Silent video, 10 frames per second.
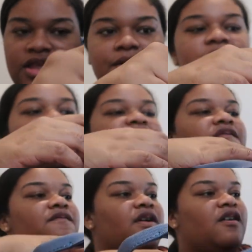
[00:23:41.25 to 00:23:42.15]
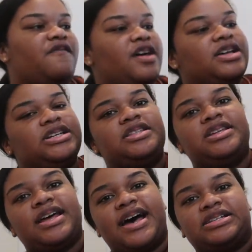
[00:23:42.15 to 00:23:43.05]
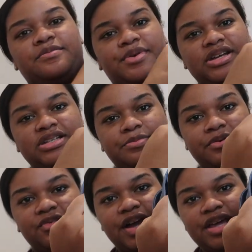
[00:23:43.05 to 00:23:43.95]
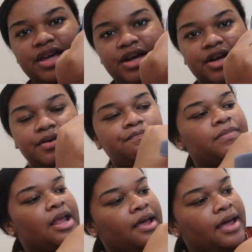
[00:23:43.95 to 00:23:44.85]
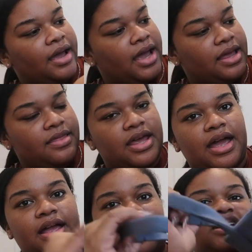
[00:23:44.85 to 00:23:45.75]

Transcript: Yeah, we got from Farfetch, and then it has a big zipper right here. And then